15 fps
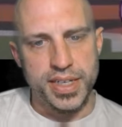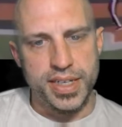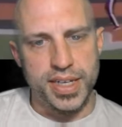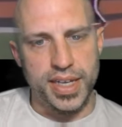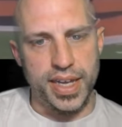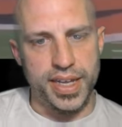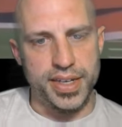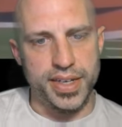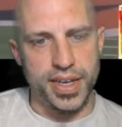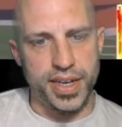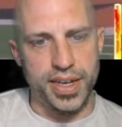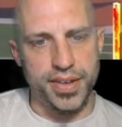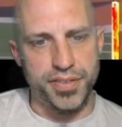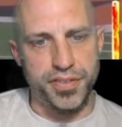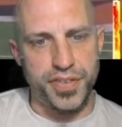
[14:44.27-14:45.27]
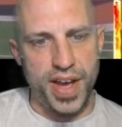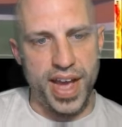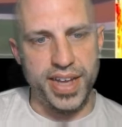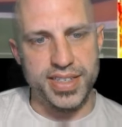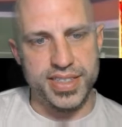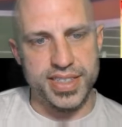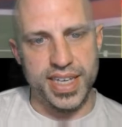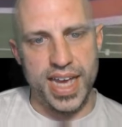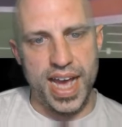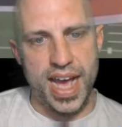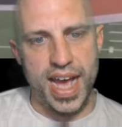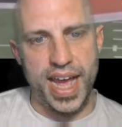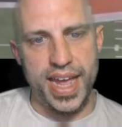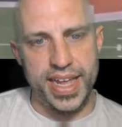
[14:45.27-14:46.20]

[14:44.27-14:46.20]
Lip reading: and finds the guy